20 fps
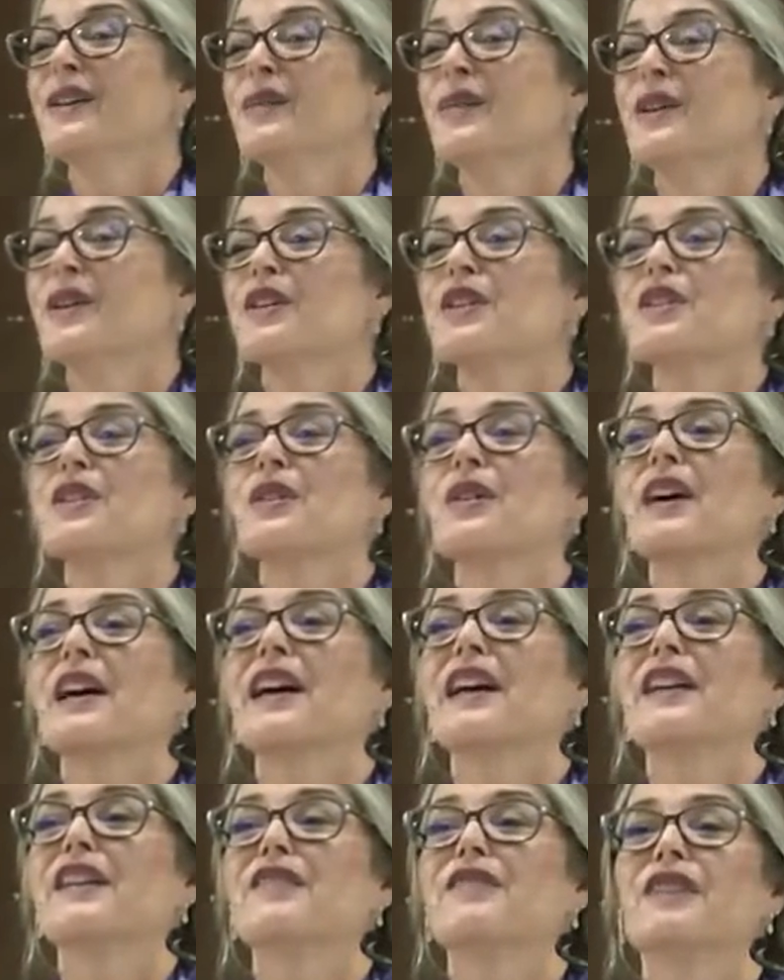We also
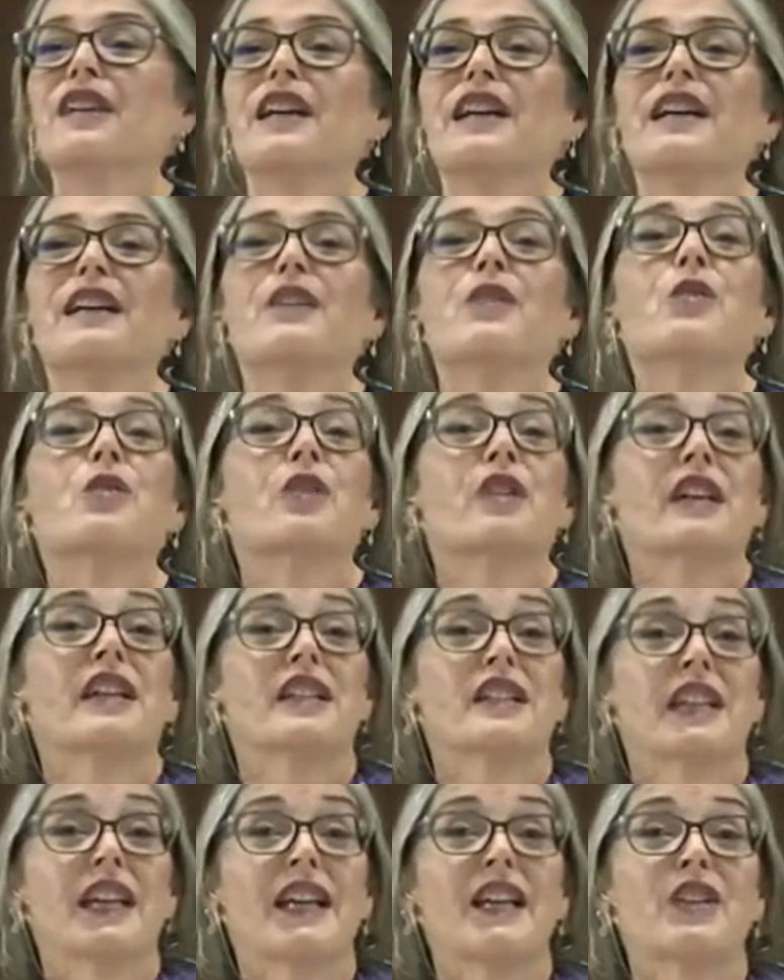have an
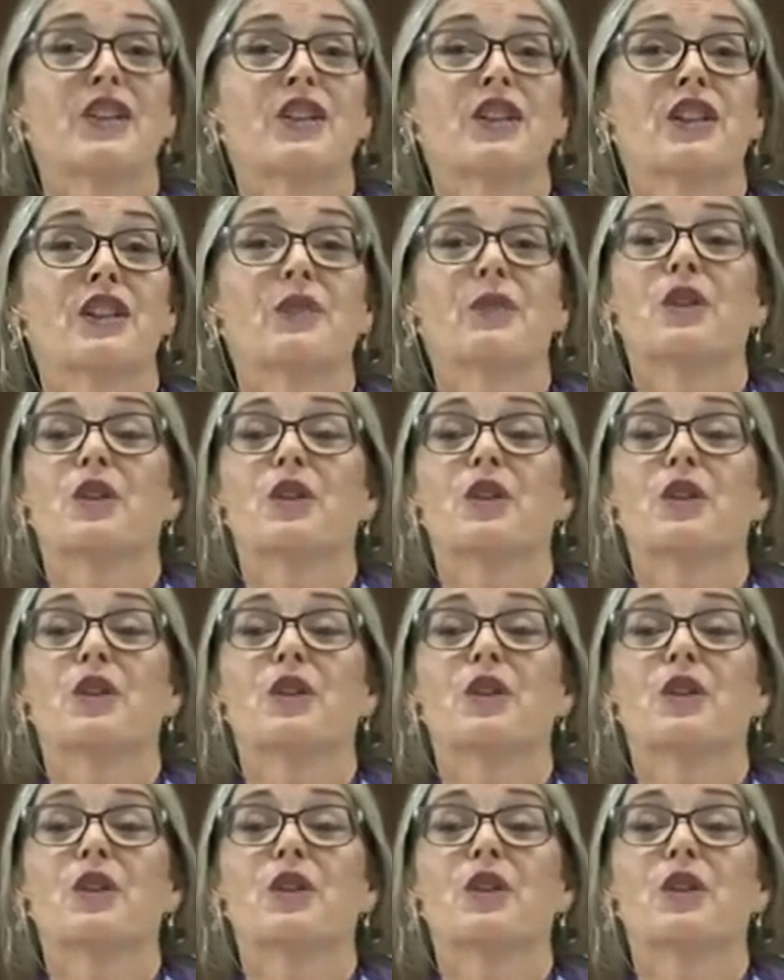orientation,